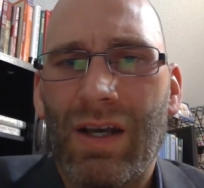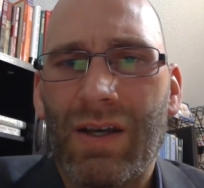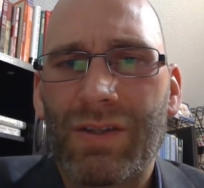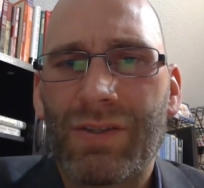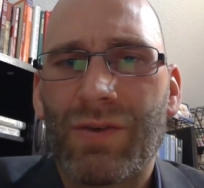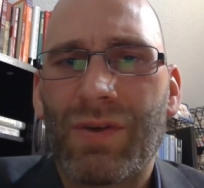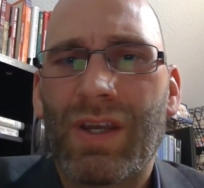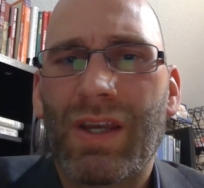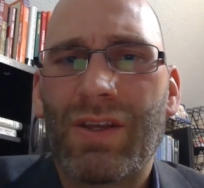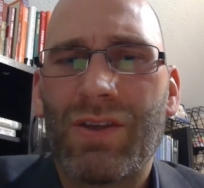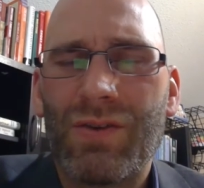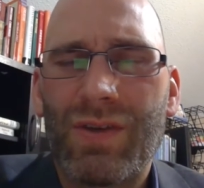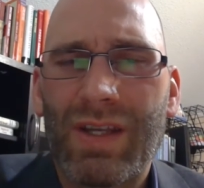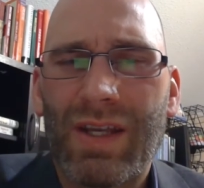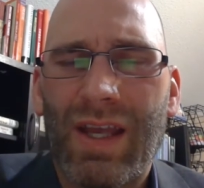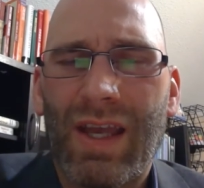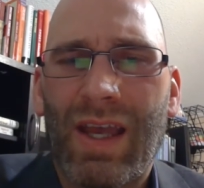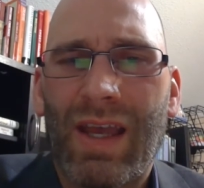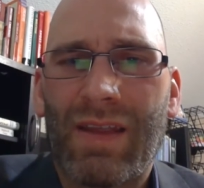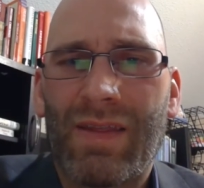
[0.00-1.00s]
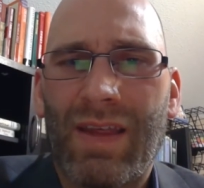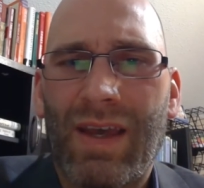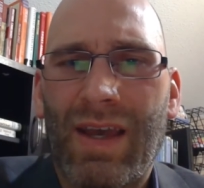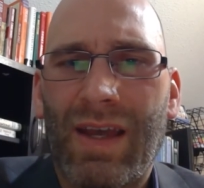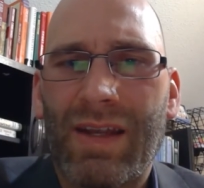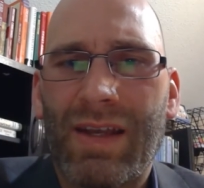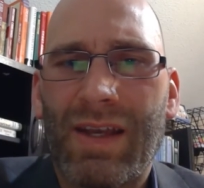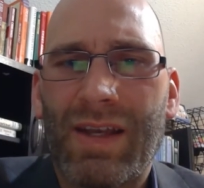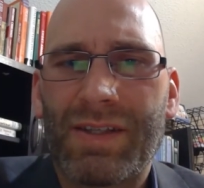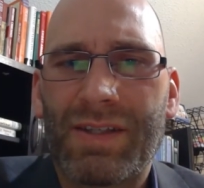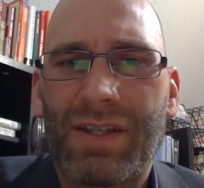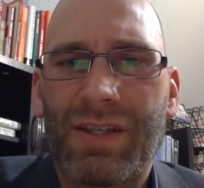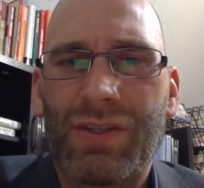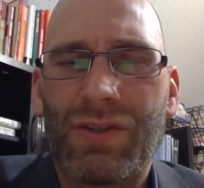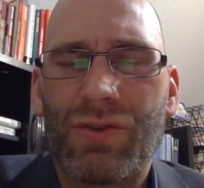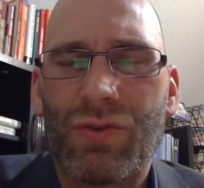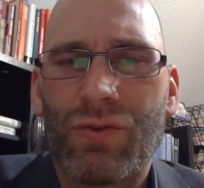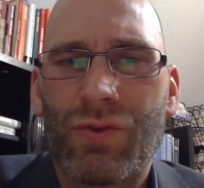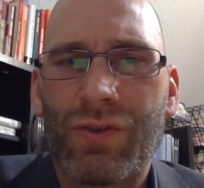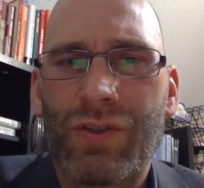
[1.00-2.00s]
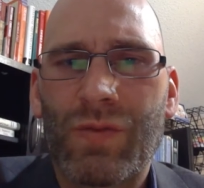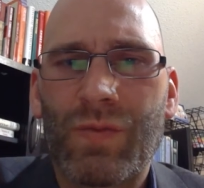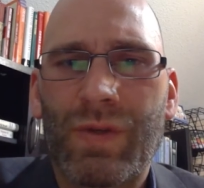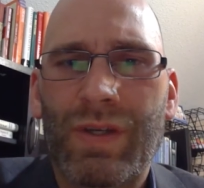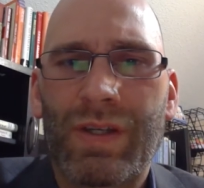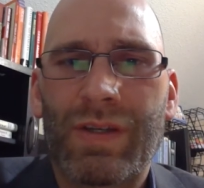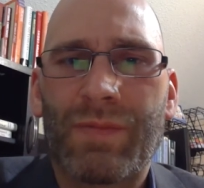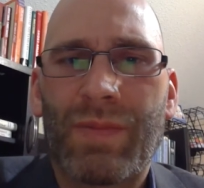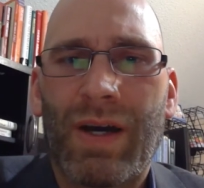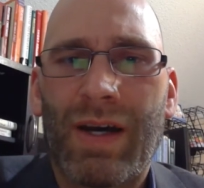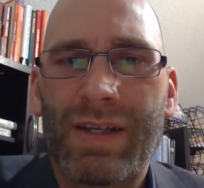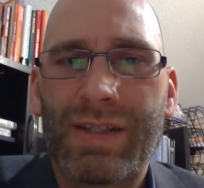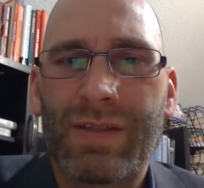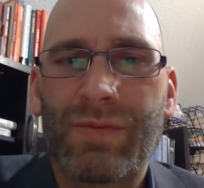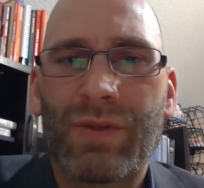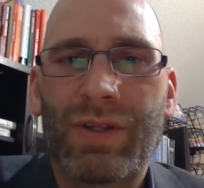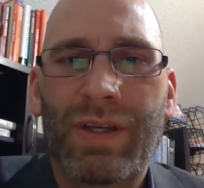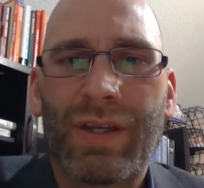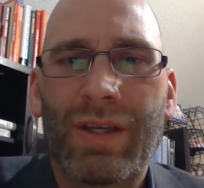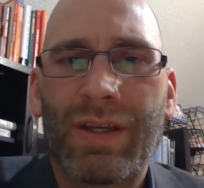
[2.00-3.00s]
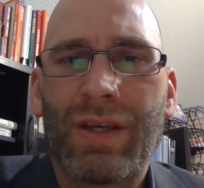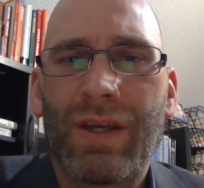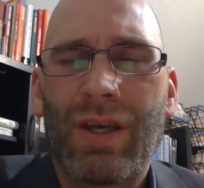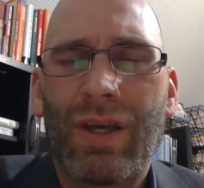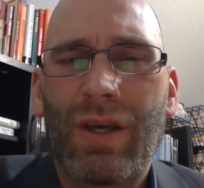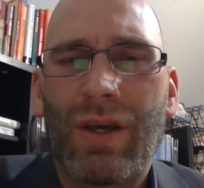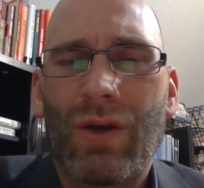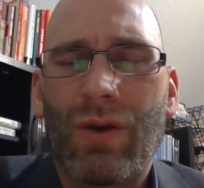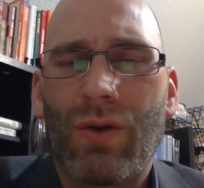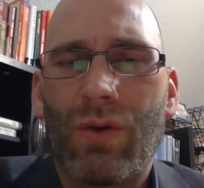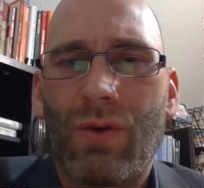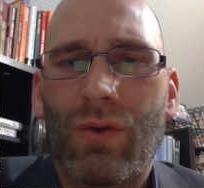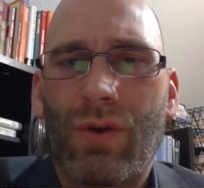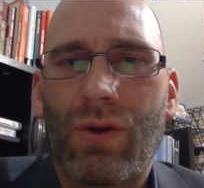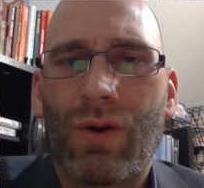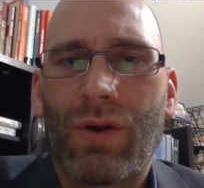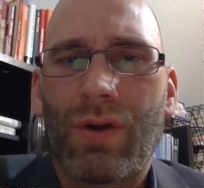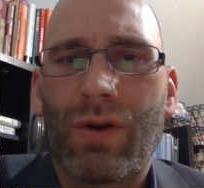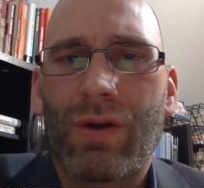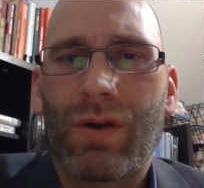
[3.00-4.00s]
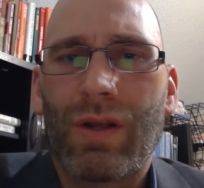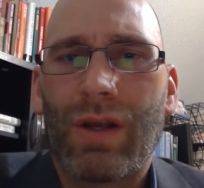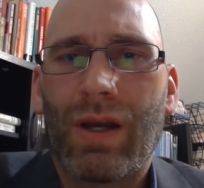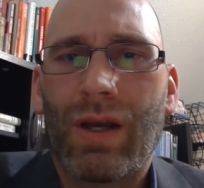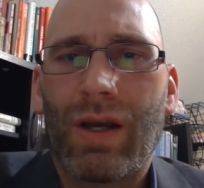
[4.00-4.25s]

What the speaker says: So again, you can add that as an endorsement possibly, or